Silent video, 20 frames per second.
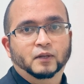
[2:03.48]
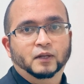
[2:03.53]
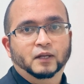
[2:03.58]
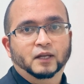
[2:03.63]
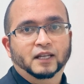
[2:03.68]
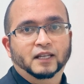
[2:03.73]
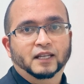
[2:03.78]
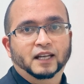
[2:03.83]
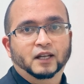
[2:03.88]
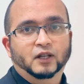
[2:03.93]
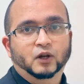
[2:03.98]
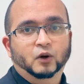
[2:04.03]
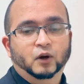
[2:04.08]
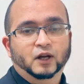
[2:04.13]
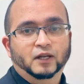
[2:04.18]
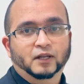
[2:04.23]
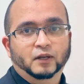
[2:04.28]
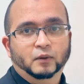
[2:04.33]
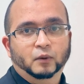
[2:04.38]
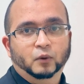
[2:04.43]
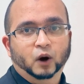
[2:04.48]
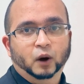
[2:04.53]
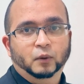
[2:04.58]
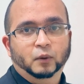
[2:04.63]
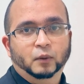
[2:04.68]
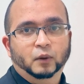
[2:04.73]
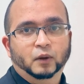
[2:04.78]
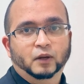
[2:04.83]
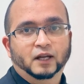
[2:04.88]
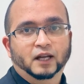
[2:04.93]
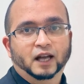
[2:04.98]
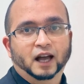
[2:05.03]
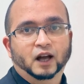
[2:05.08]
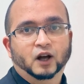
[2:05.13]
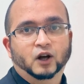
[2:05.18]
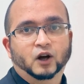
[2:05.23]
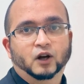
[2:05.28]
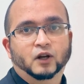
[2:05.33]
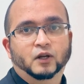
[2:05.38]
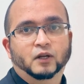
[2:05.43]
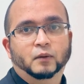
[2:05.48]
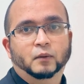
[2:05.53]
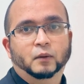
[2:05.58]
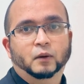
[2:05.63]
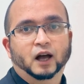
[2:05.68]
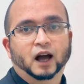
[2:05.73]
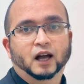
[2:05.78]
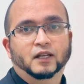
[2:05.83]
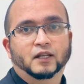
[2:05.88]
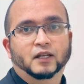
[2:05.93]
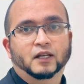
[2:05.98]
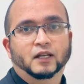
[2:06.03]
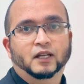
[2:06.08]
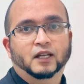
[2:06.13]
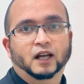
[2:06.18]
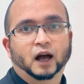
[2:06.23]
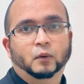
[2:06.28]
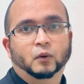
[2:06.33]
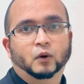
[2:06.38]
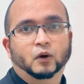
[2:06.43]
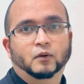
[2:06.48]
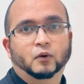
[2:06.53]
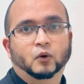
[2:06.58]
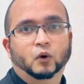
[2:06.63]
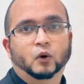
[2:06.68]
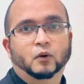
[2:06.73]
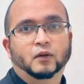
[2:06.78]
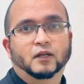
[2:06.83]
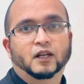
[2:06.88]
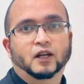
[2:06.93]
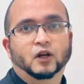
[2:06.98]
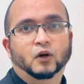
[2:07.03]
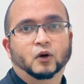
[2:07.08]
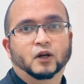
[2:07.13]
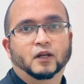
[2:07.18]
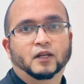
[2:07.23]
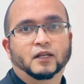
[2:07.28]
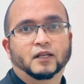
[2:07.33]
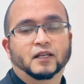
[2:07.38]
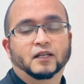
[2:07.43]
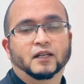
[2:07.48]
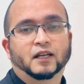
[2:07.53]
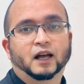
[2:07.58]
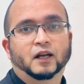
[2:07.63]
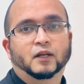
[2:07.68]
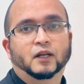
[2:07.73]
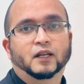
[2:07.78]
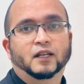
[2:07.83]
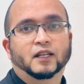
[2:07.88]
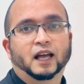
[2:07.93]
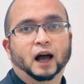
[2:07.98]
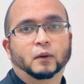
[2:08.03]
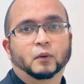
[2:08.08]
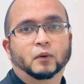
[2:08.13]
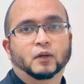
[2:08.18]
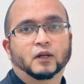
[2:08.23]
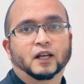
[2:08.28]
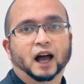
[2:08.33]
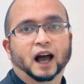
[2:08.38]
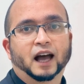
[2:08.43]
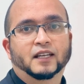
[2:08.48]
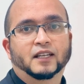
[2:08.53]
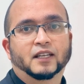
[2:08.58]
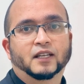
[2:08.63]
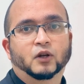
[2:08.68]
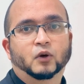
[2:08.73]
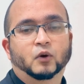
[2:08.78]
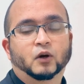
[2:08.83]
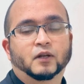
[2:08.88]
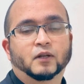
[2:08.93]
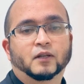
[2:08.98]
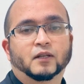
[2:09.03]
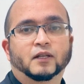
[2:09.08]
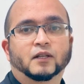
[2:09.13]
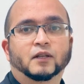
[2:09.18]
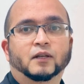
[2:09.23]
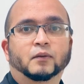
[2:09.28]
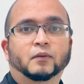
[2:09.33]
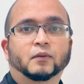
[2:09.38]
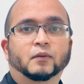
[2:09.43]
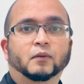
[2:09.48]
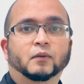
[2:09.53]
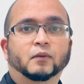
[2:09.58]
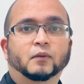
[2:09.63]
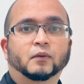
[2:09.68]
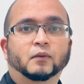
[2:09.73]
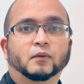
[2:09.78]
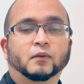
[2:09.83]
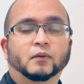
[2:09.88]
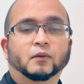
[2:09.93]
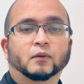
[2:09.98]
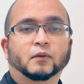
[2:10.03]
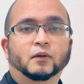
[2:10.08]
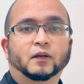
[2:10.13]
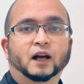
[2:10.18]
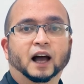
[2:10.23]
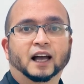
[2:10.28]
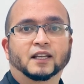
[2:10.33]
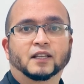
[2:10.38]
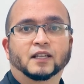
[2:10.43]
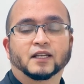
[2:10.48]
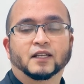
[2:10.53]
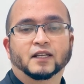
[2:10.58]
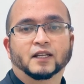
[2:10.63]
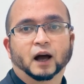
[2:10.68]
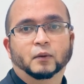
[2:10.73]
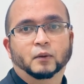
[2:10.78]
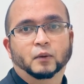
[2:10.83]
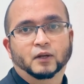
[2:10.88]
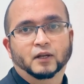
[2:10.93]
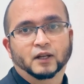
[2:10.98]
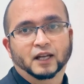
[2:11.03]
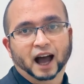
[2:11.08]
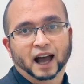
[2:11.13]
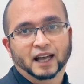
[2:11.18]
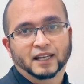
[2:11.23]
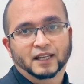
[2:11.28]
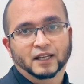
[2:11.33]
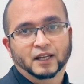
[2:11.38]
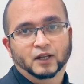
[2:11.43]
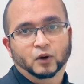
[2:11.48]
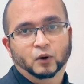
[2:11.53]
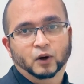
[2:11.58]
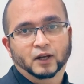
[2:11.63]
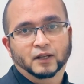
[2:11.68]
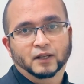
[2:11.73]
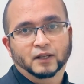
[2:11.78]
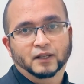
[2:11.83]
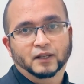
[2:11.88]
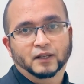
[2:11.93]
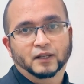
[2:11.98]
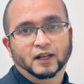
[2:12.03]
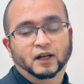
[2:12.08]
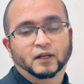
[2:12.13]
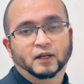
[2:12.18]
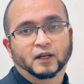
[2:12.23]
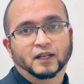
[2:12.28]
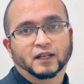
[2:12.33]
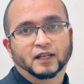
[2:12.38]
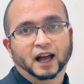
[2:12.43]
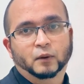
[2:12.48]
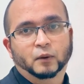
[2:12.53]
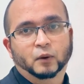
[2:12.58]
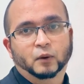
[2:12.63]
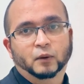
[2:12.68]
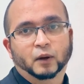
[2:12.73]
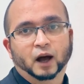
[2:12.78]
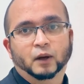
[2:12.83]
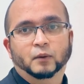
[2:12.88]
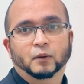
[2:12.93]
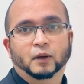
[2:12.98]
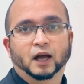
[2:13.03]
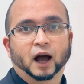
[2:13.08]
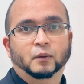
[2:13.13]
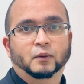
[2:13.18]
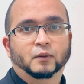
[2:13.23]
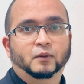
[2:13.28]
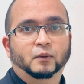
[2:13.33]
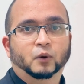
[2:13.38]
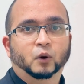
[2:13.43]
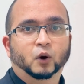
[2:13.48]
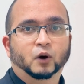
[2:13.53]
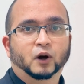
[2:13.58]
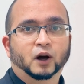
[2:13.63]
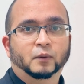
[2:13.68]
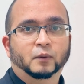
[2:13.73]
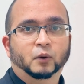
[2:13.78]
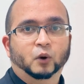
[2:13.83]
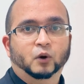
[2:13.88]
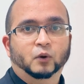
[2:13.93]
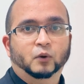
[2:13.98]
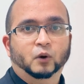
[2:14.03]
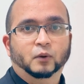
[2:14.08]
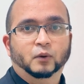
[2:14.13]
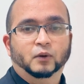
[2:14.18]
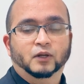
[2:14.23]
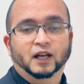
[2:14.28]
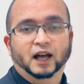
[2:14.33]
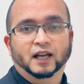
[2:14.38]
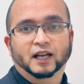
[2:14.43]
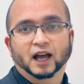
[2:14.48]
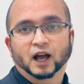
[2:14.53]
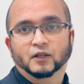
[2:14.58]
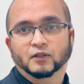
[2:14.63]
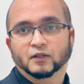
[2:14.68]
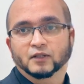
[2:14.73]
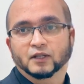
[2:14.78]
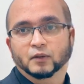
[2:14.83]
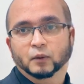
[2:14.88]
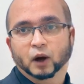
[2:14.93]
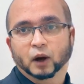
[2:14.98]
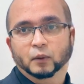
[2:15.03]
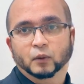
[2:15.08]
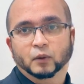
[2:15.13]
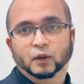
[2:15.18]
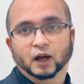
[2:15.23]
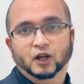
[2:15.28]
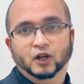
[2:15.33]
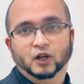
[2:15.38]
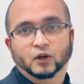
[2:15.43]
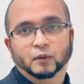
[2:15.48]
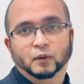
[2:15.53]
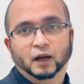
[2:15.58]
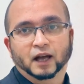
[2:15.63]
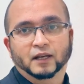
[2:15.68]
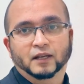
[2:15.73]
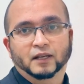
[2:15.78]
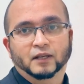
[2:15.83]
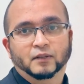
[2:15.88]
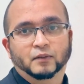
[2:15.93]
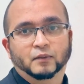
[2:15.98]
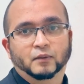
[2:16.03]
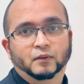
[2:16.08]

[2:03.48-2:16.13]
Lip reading: This increase in probability occurs because as the number of rolls increases, the sample size increases. As the sample size increases, the sample mean becomes more and more representative of the population mean.